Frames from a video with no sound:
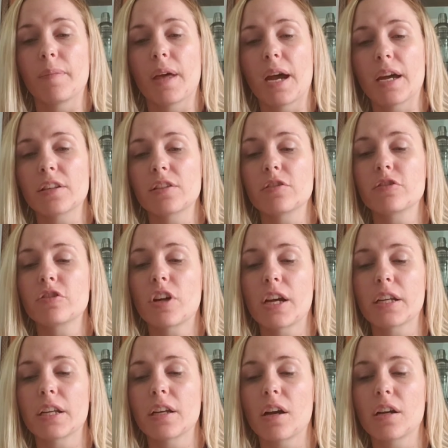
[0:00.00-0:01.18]
from that,
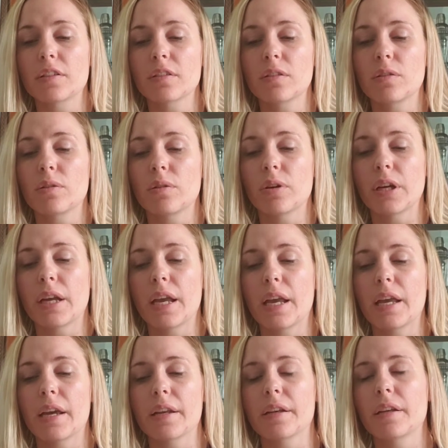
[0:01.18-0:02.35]
shining God's glory,
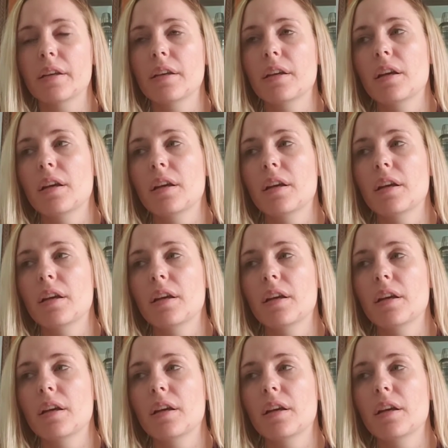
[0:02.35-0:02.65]
and